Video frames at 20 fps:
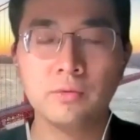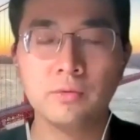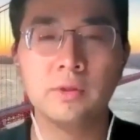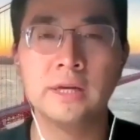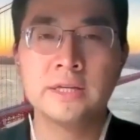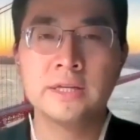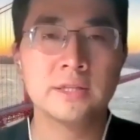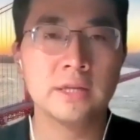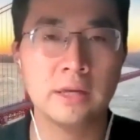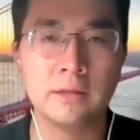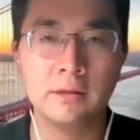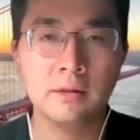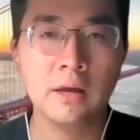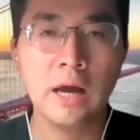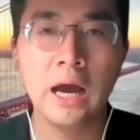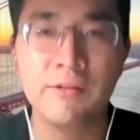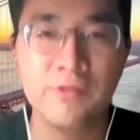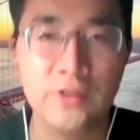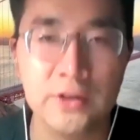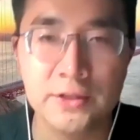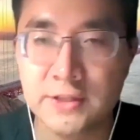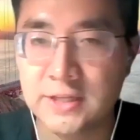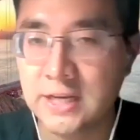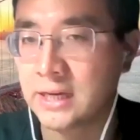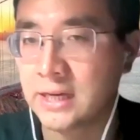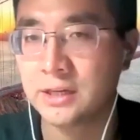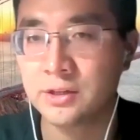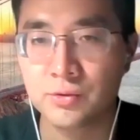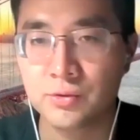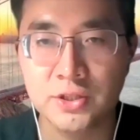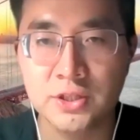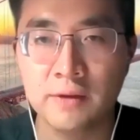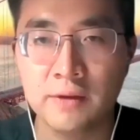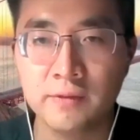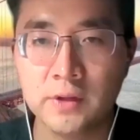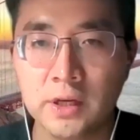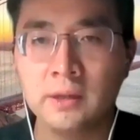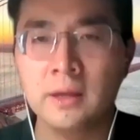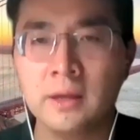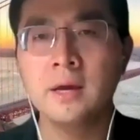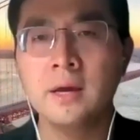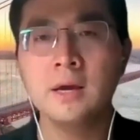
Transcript: less than half a second or something.